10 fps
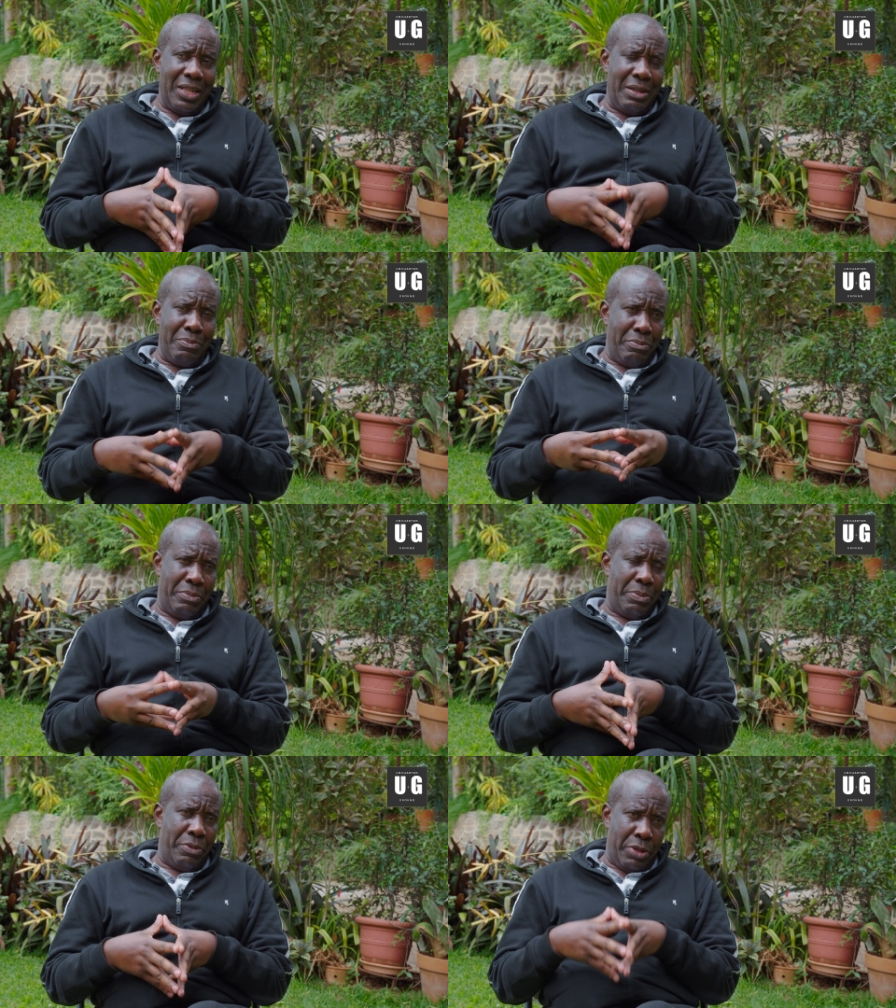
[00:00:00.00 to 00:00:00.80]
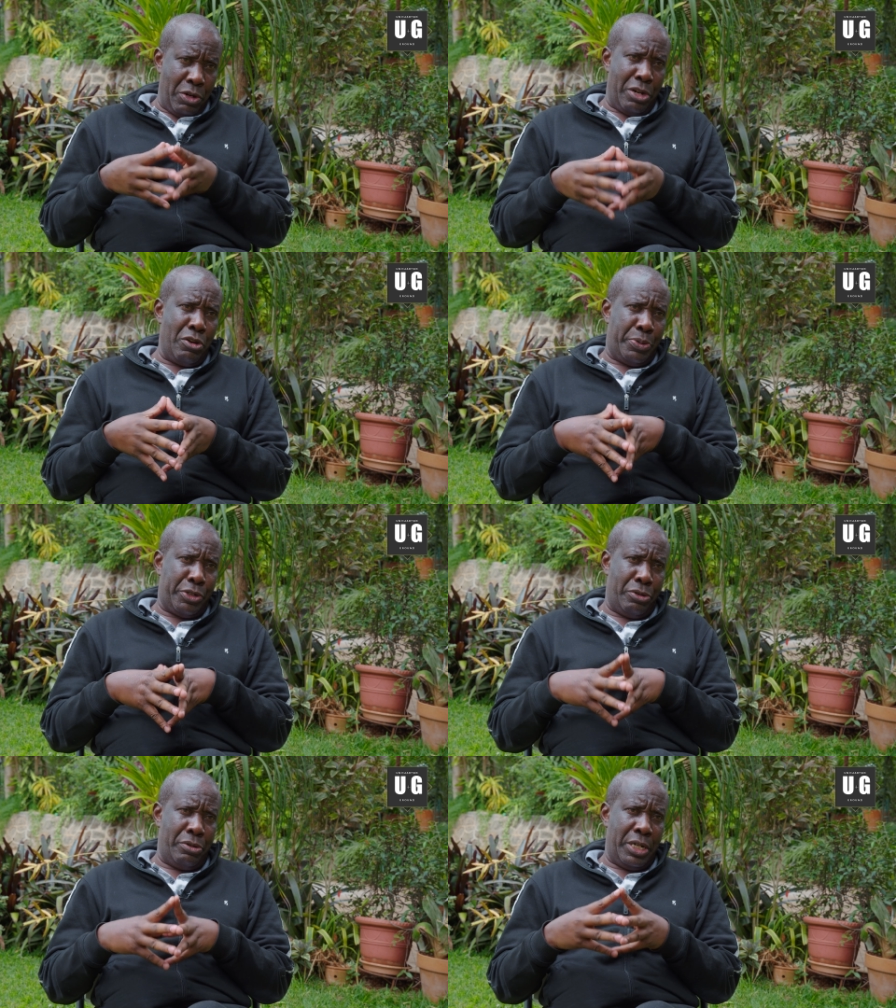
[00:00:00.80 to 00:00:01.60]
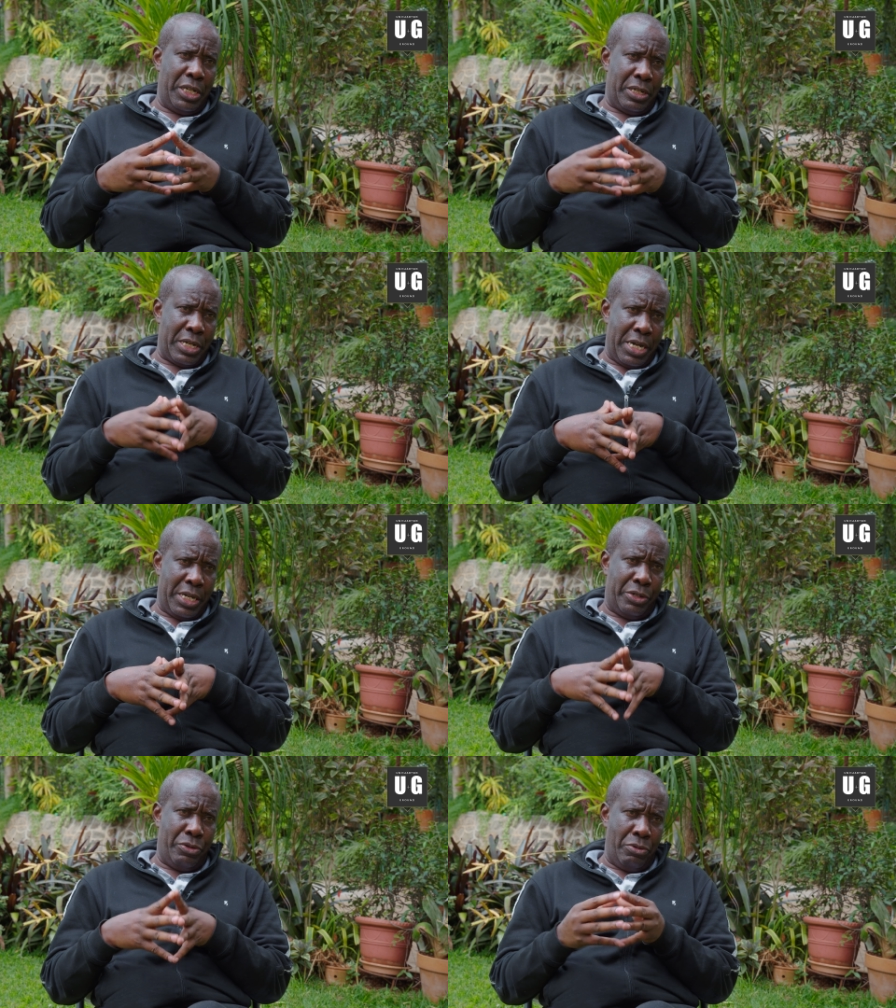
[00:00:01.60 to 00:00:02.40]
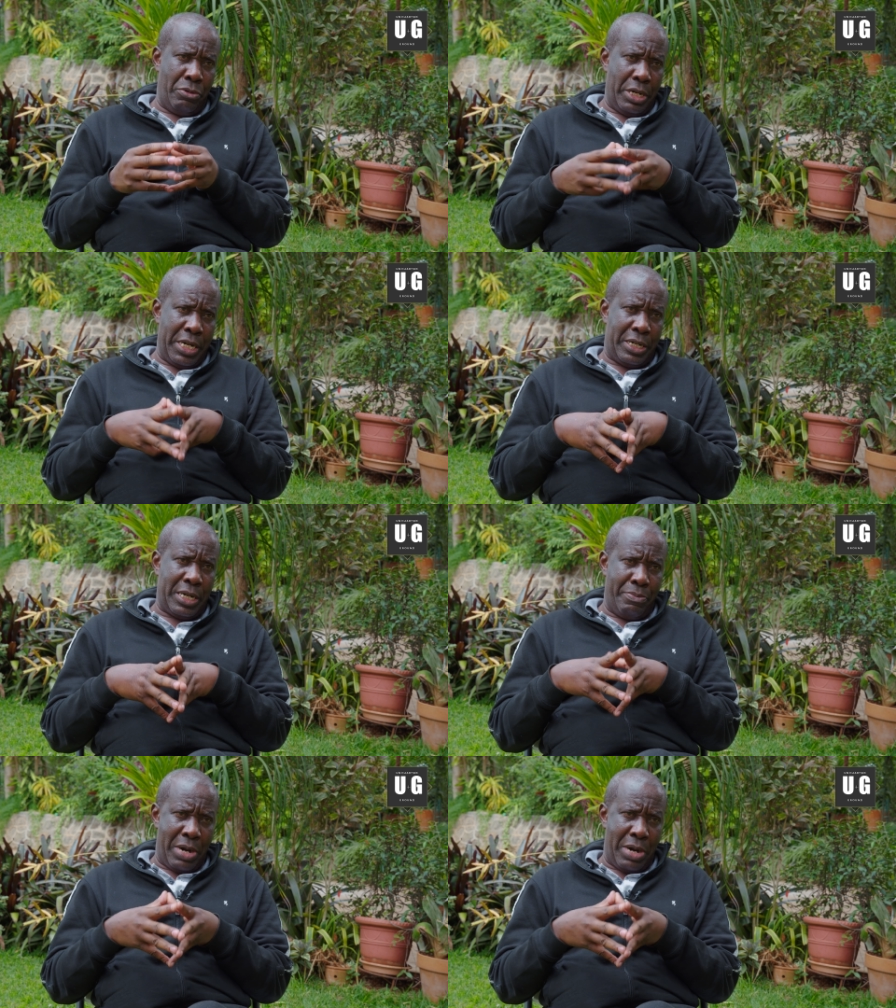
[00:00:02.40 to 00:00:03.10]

the only option is to get a